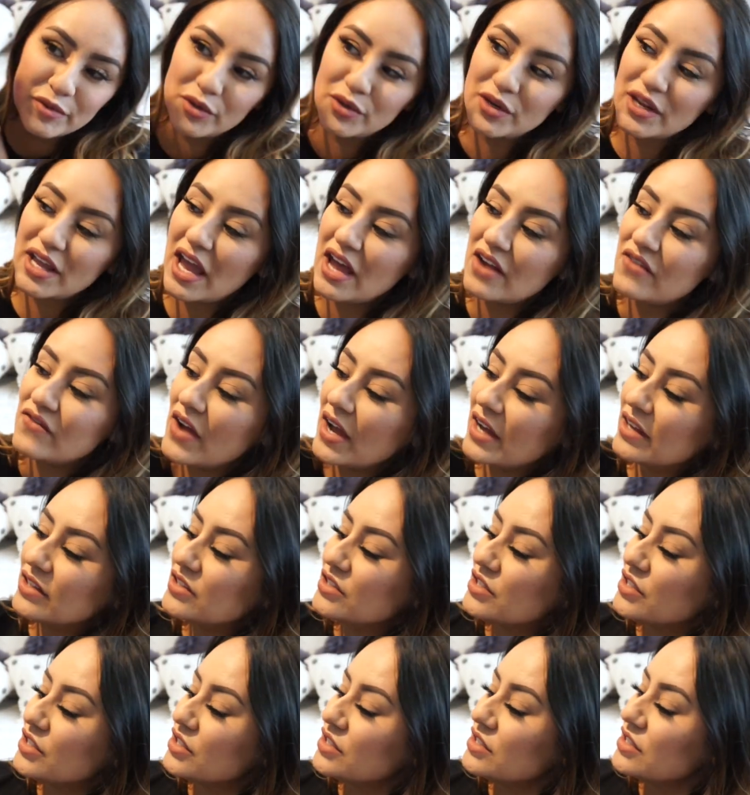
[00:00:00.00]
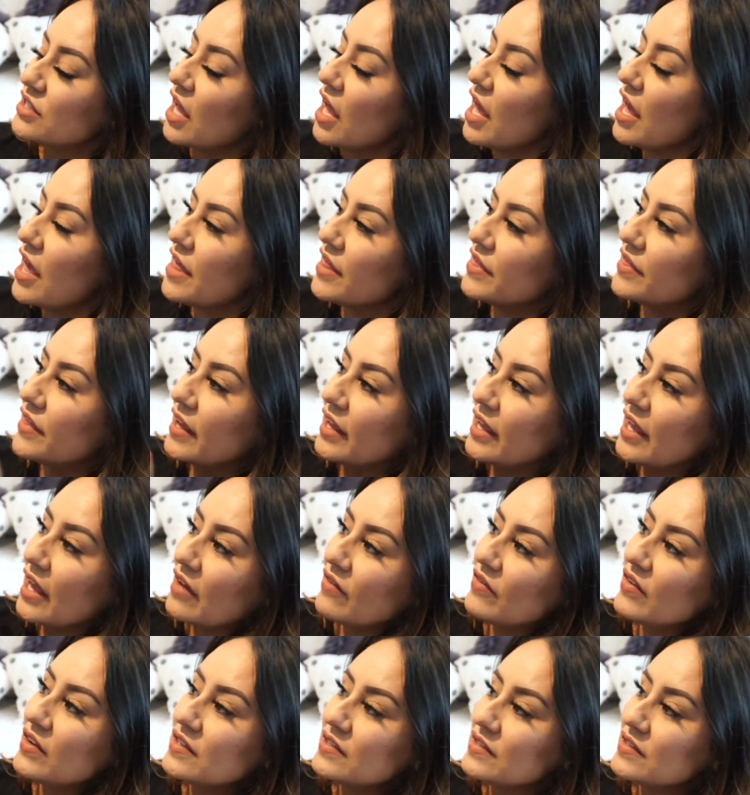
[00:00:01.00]
beauty advisors. They
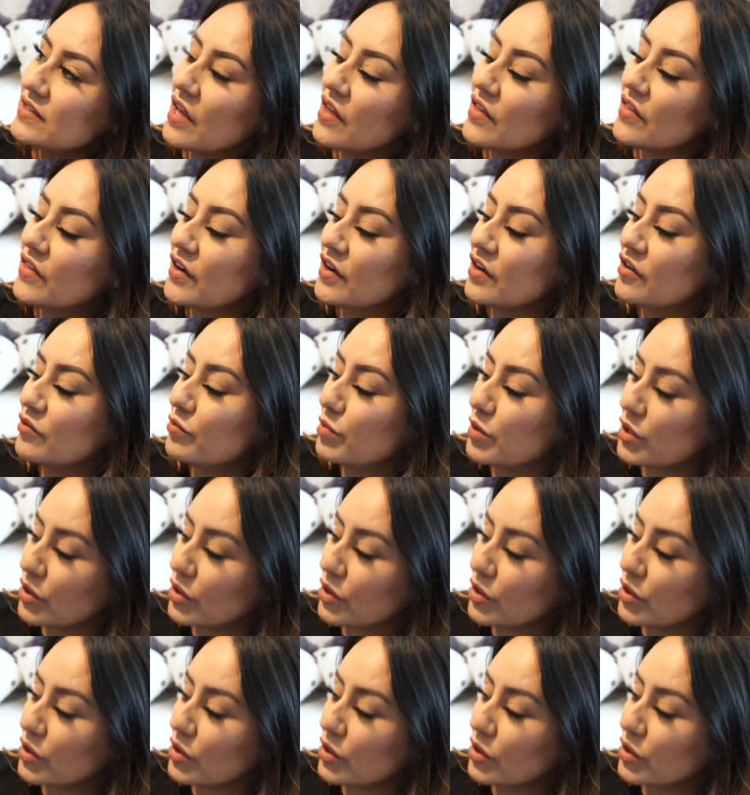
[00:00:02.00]
gave us their